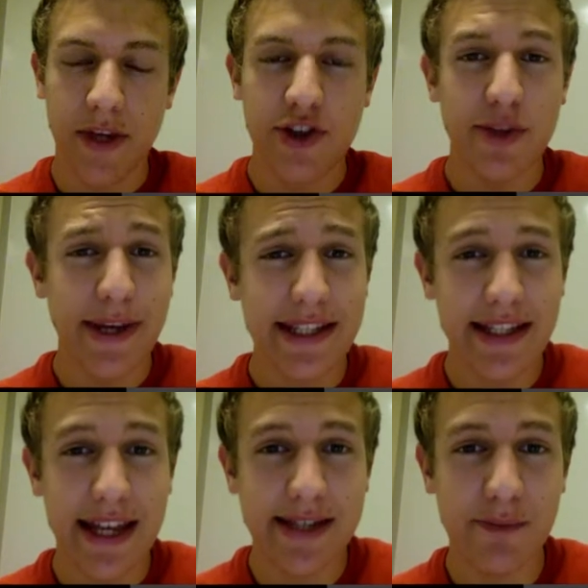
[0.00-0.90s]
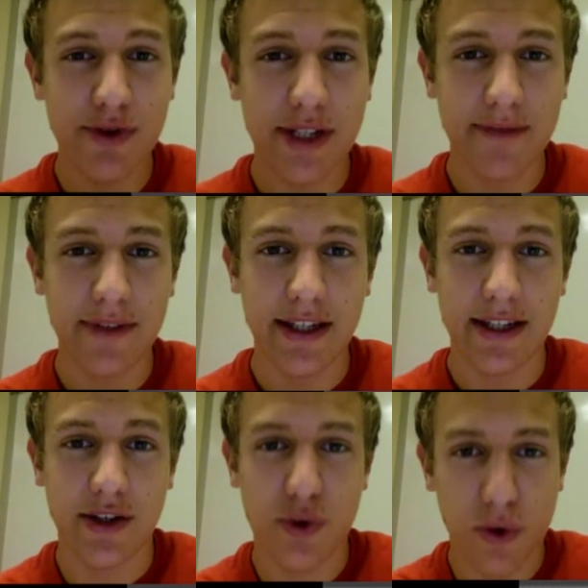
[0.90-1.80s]
So basically that's most of
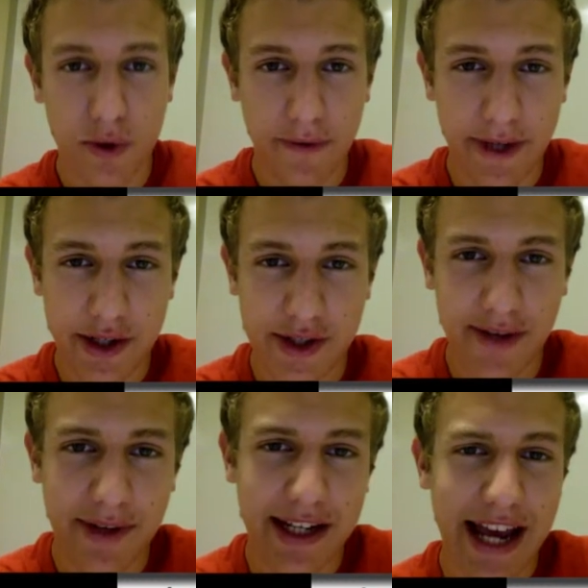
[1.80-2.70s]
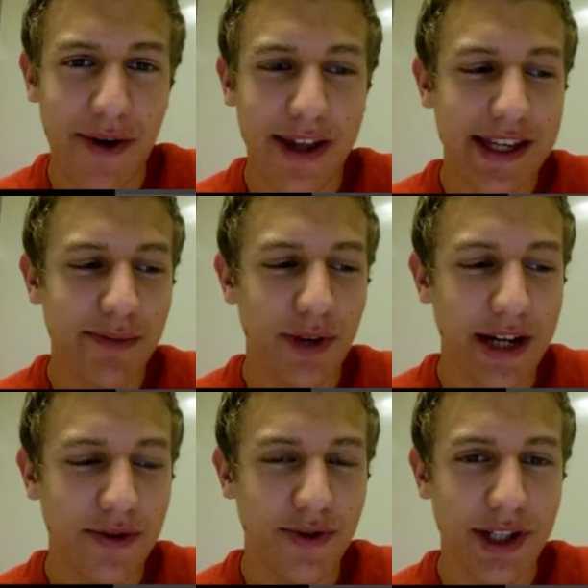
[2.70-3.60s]
the core features of it. Now at this point I
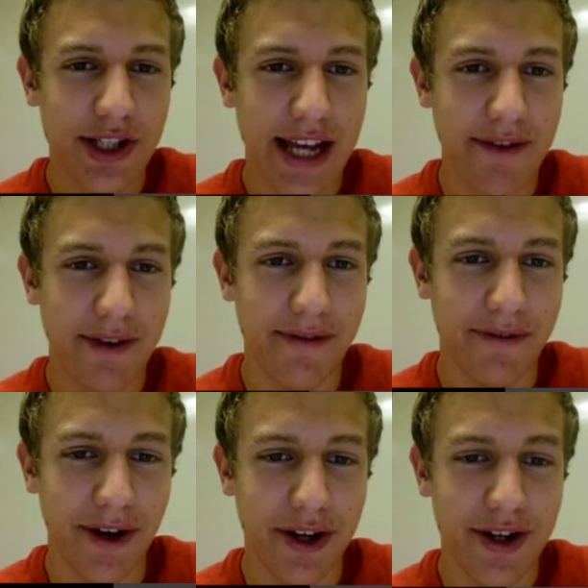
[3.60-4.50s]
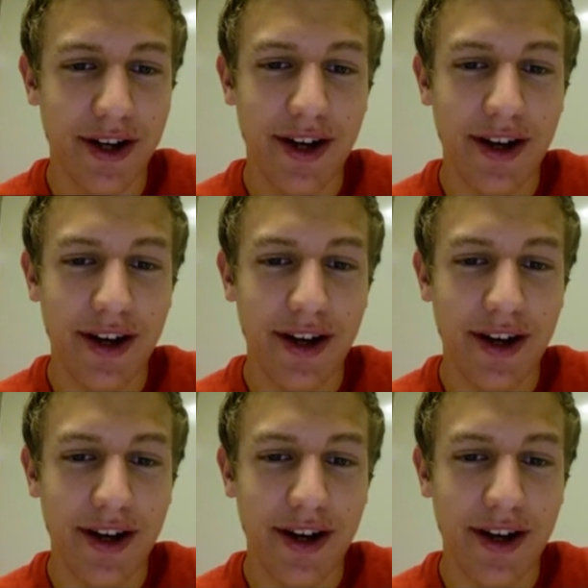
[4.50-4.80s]
was really just having fun.